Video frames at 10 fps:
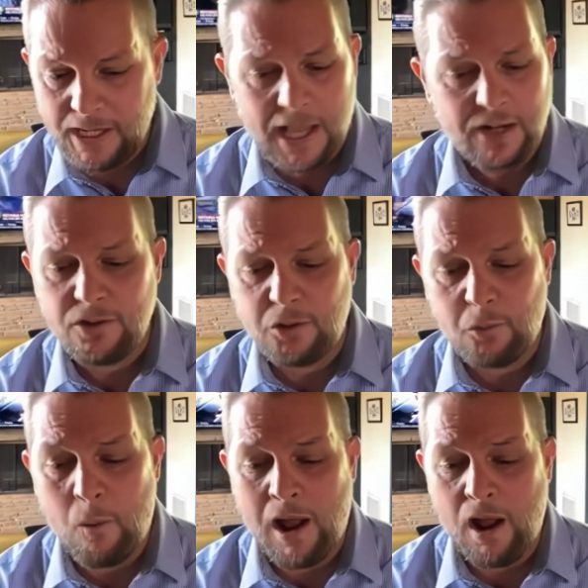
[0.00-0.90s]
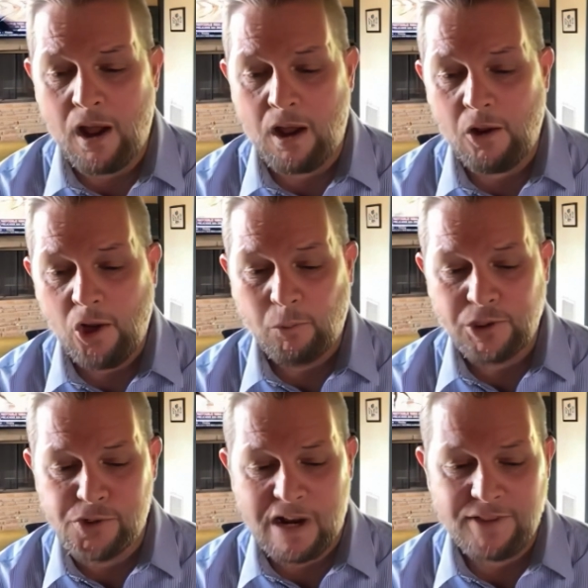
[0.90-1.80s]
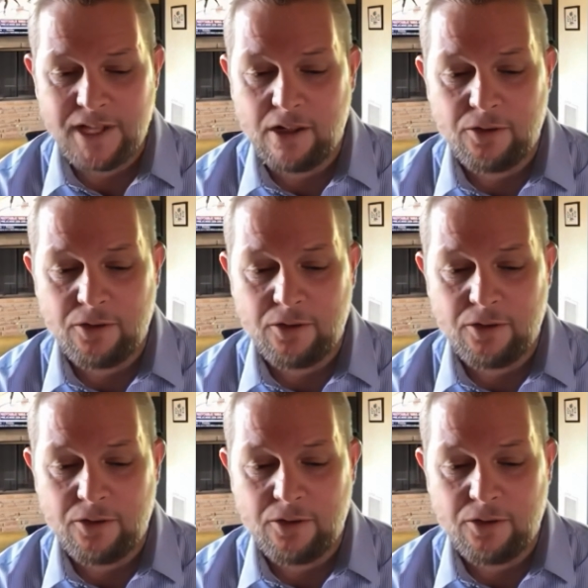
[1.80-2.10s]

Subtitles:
And I don't know what's driving that,